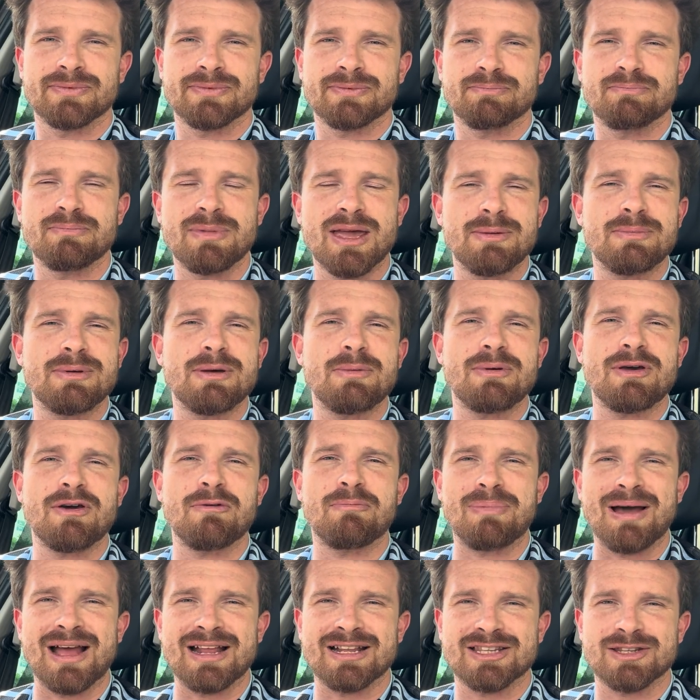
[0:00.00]
Maybe a bit
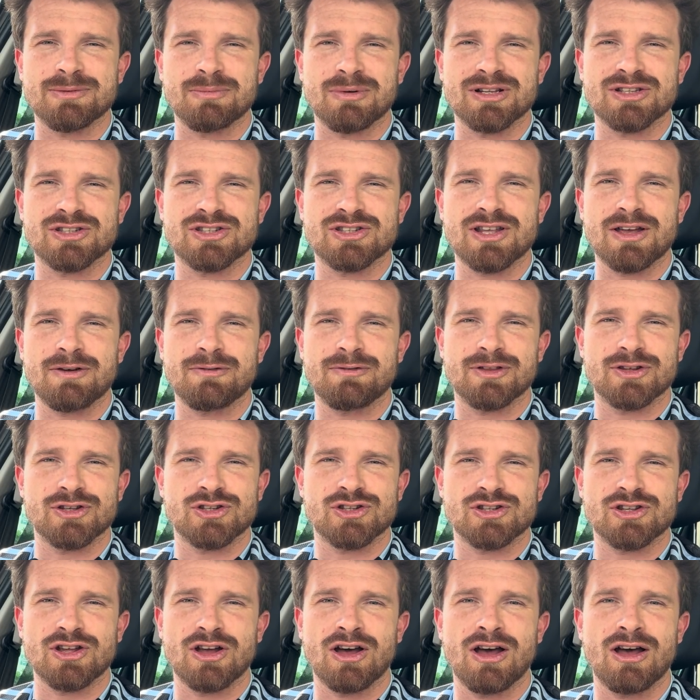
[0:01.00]
of pantomime stuff at the
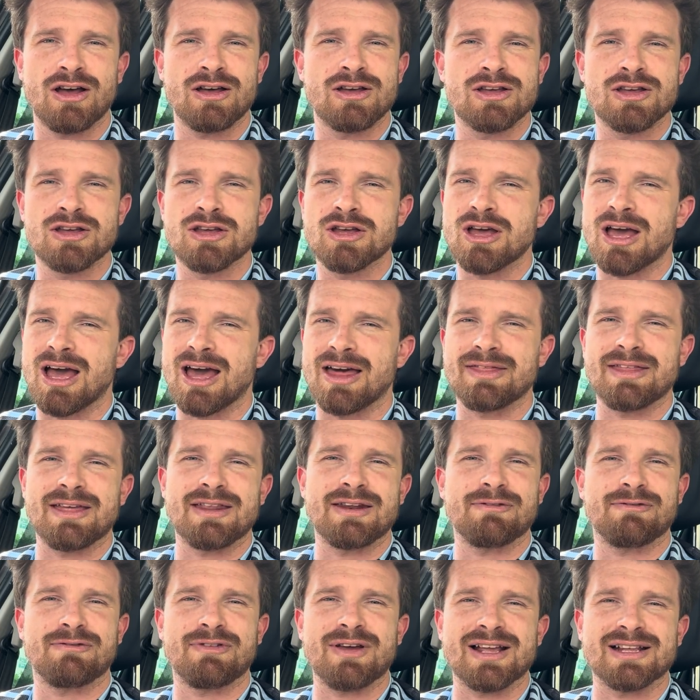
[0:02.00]
start, and then
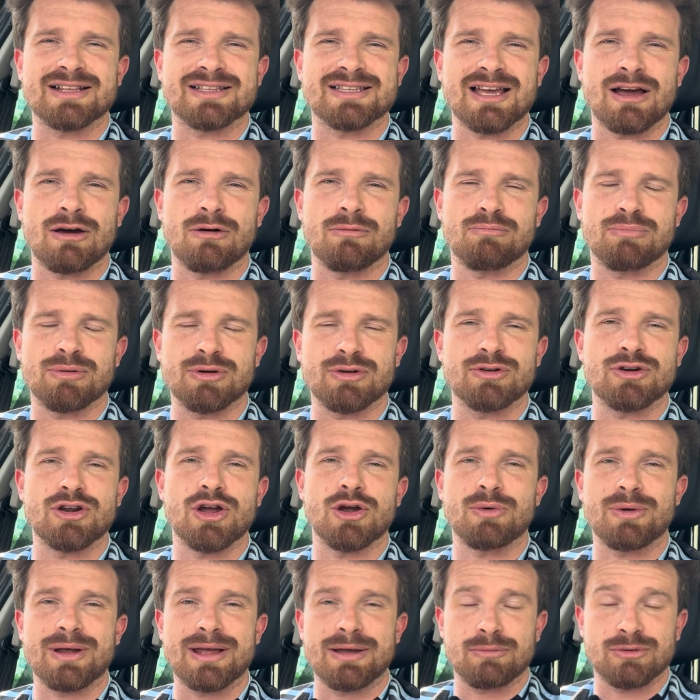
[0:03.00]
it fades out. But
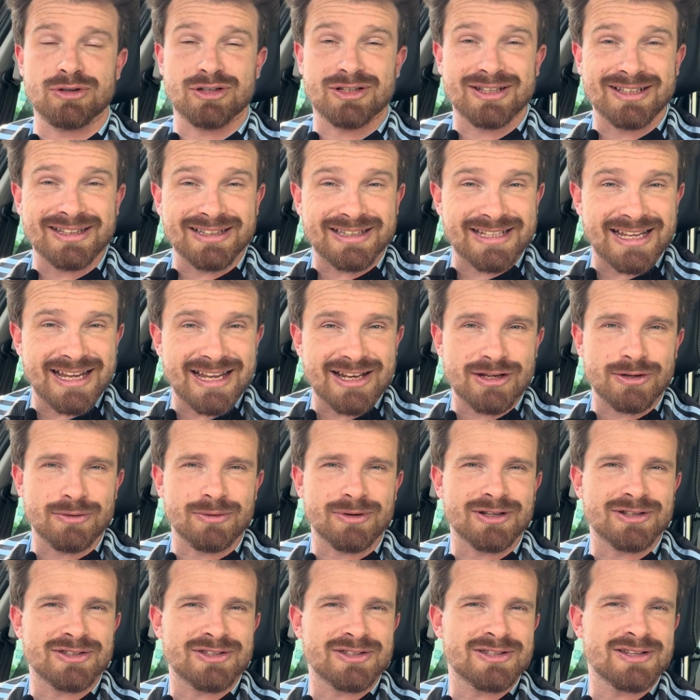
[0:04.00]
no, it was
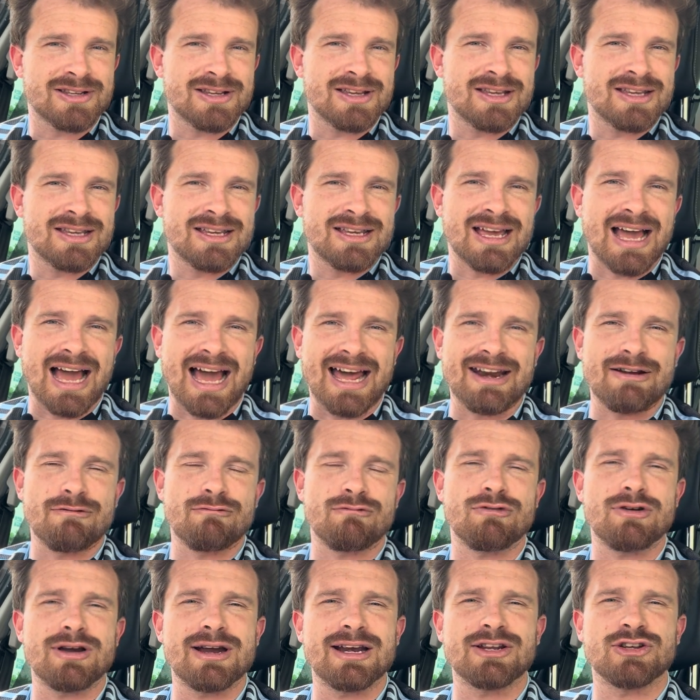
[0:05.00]
continuous. And it
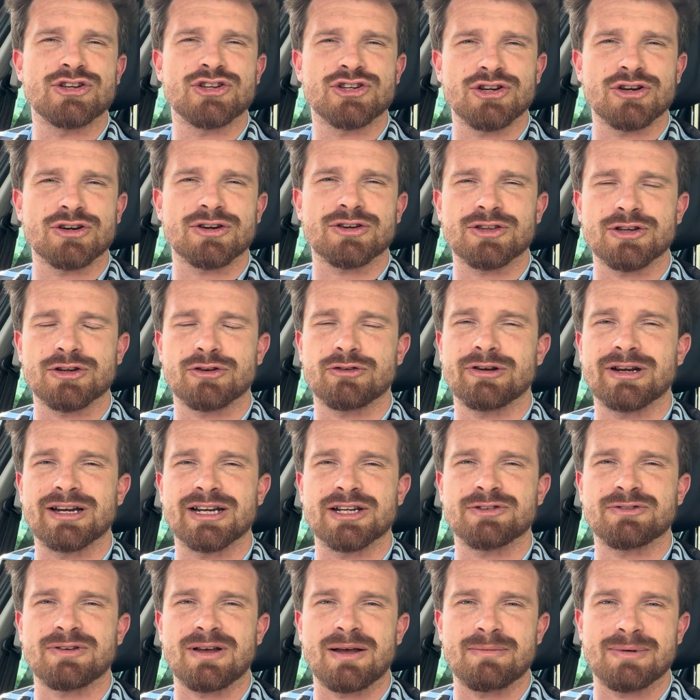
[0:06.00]
really shook the
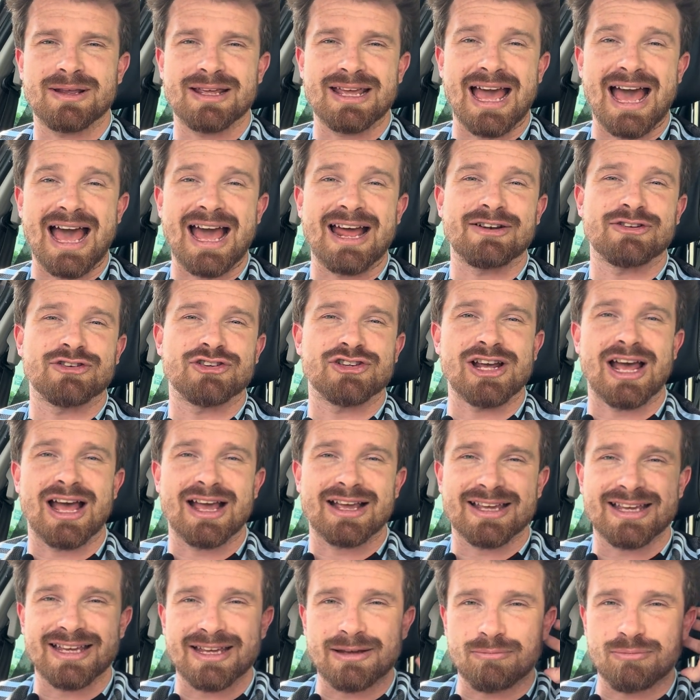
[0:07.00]
Grealish family and Jack
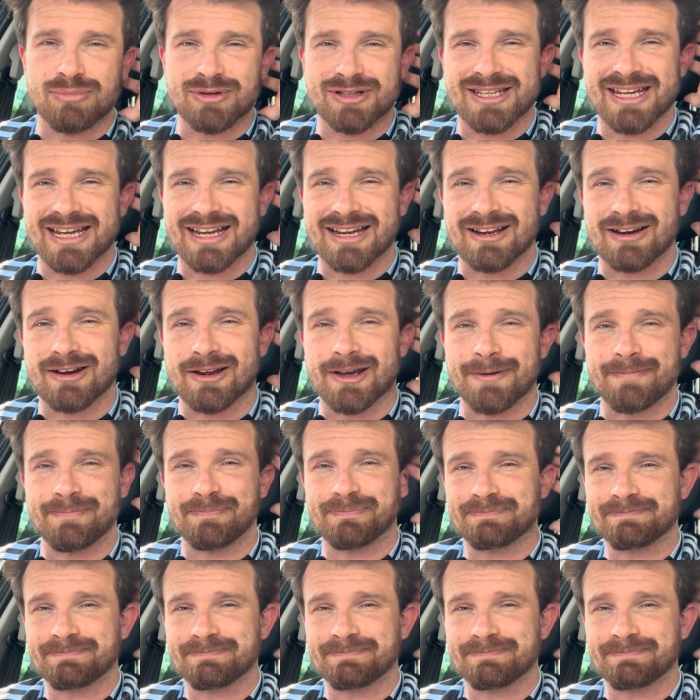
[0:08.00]
in particular.